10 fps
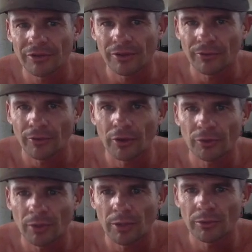So the
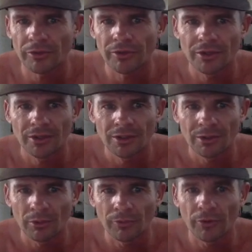first one was,
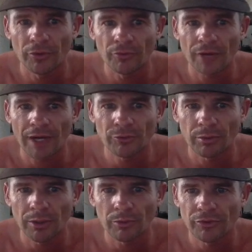well, the first fast
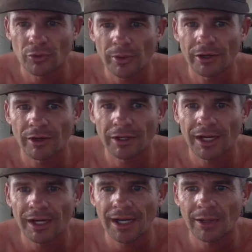one was
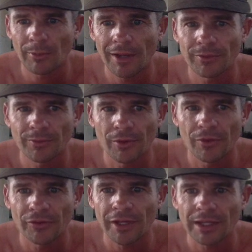29k an hour, but
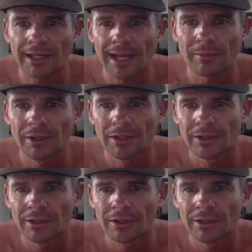on the second lap.